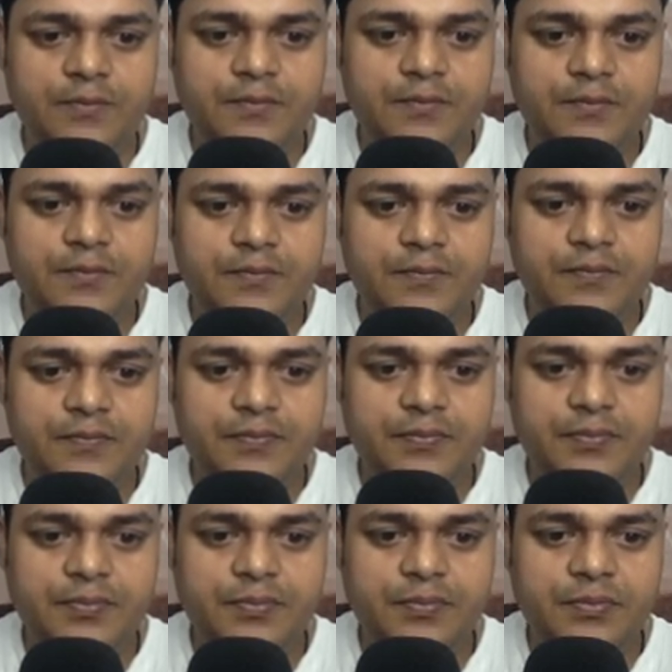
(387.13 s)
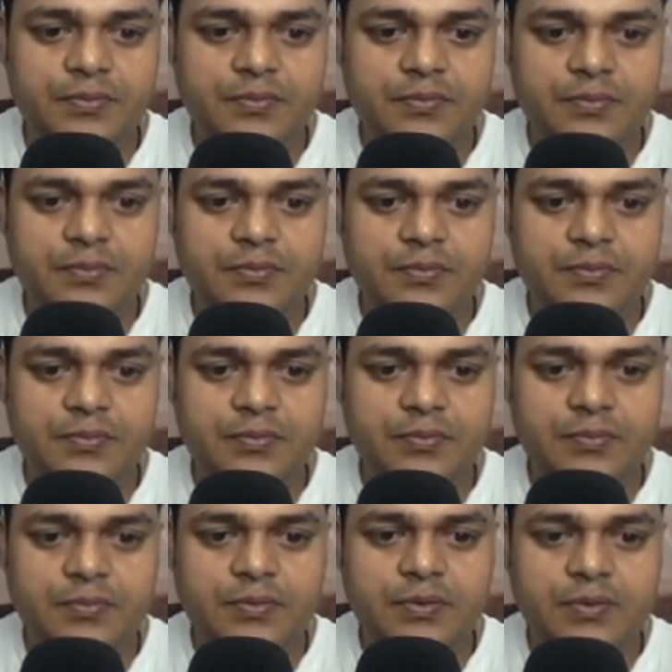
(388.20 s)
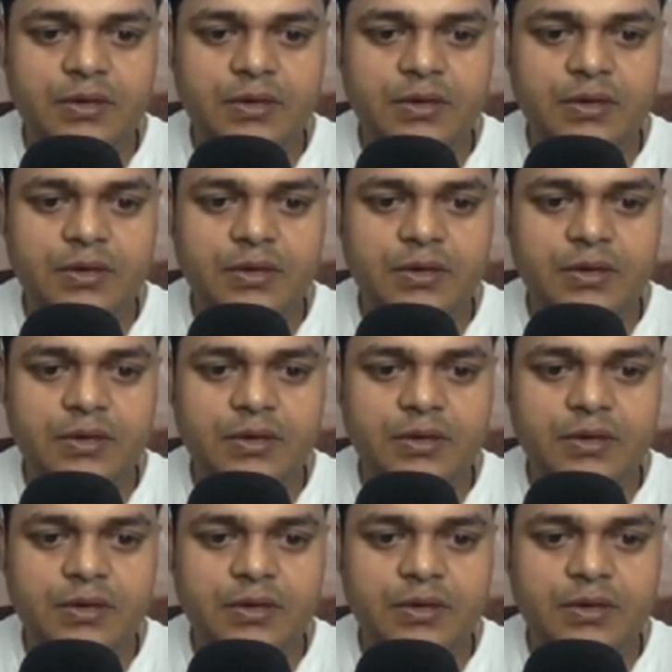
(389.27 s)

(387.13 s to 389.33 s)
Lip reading: (no one is talking)